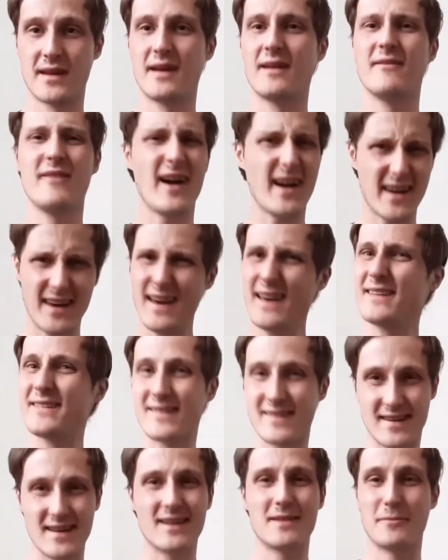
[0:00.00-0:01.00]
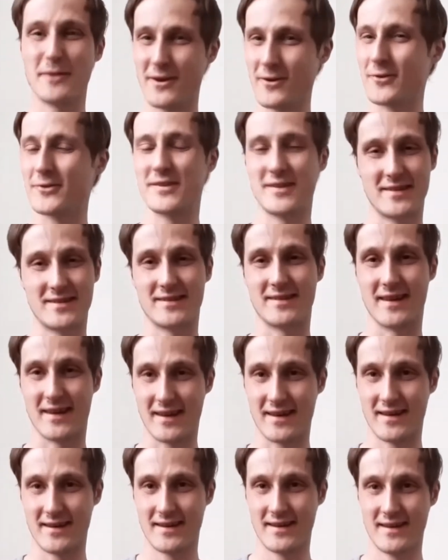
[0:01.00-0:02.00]
that kid's gonna be
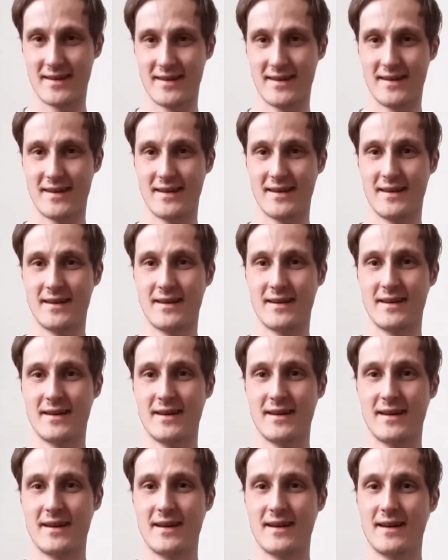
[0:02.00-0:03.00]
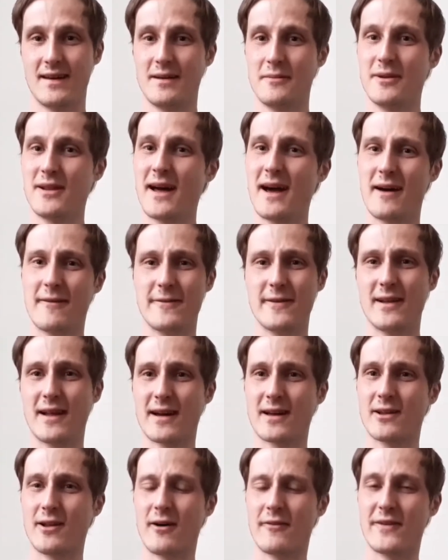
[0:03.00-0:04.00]
autistic. But I feel
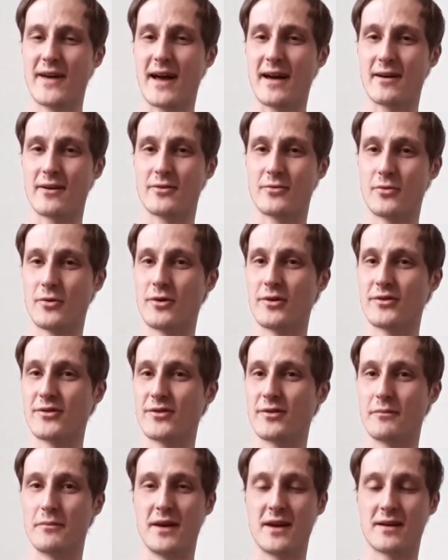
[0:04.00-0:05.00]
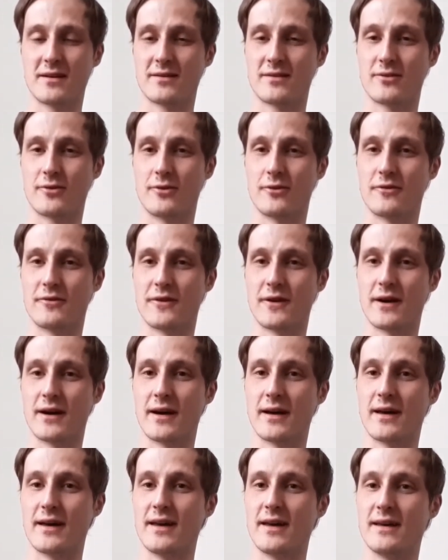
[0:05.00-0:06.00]
like a lot of the anger towards Mika Stauffer
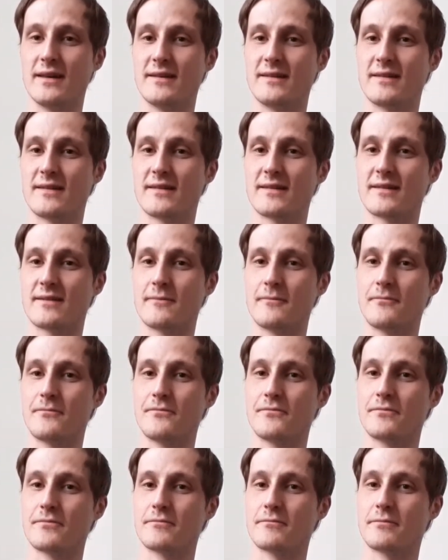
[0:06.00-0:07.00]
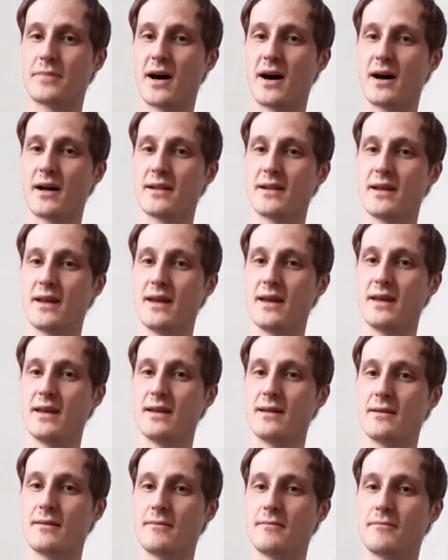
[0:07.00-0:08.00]
is
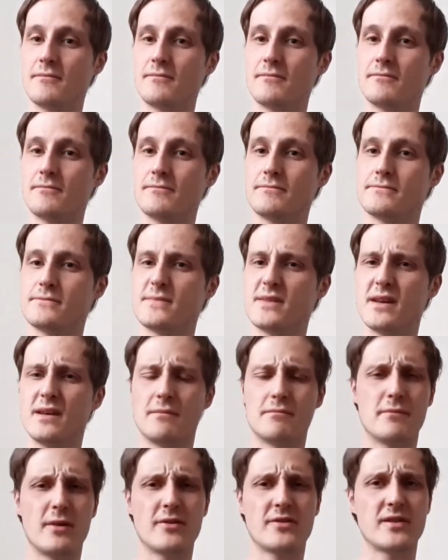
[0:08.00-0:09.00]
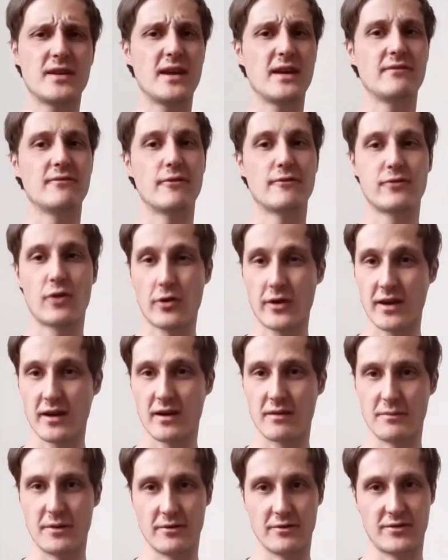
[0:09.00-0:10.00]
mostly in the vlogging
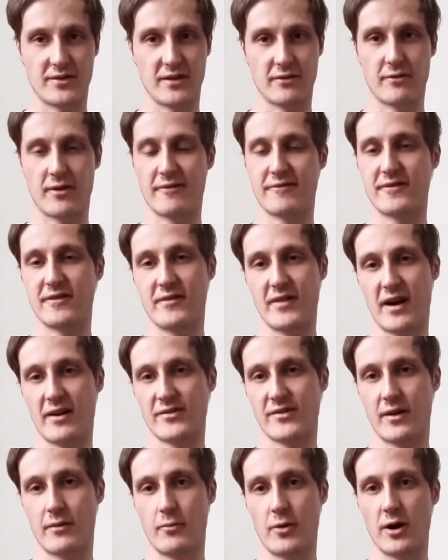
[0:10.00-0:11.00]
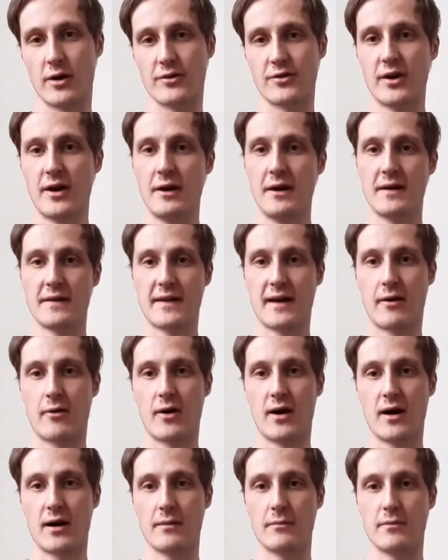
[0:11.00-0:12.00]
community rather than the outside world. Now,
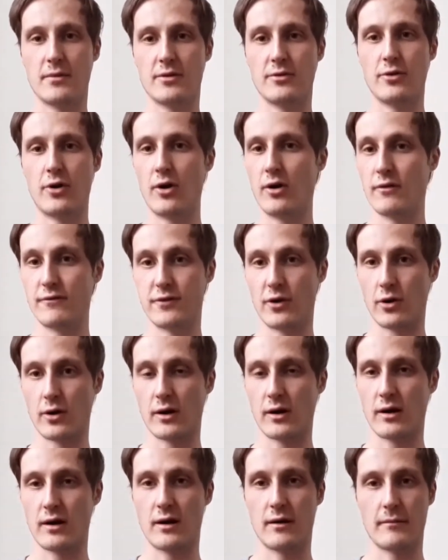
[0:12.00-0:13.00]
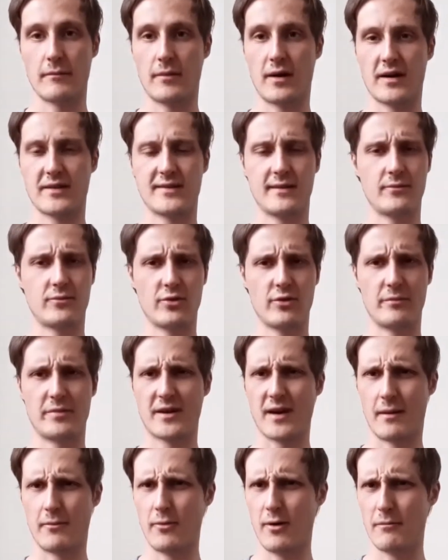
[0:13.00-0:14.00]
I'm not a vlogger, I seem to have
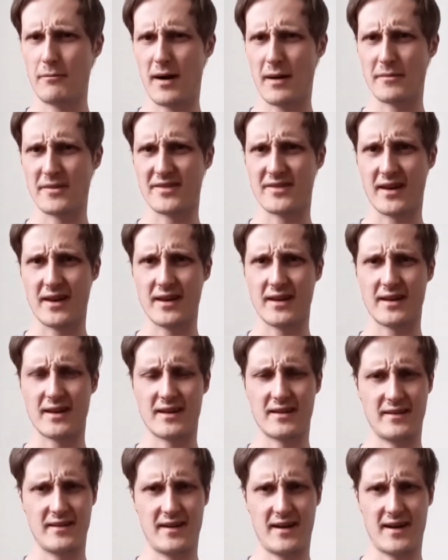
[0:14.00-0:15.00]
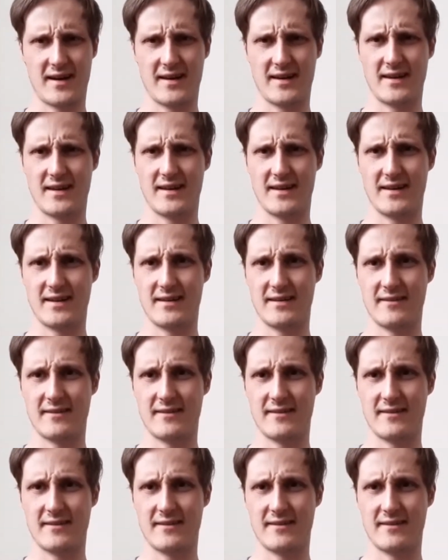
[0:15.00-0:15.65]
become one by mistake, and I